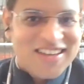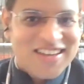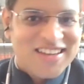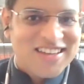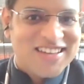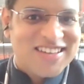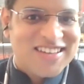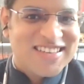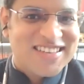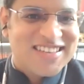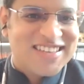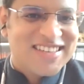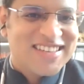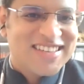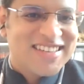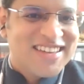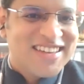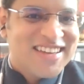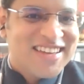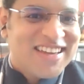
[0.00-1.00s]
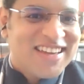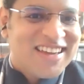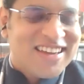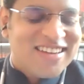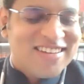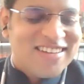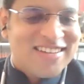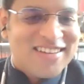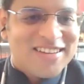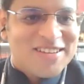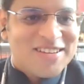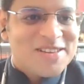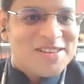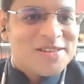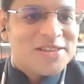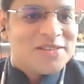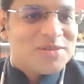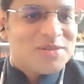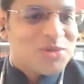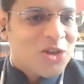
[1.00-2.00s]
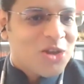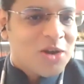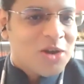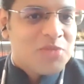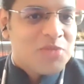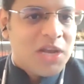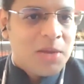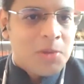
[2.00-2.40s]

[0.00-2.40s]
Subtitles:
Not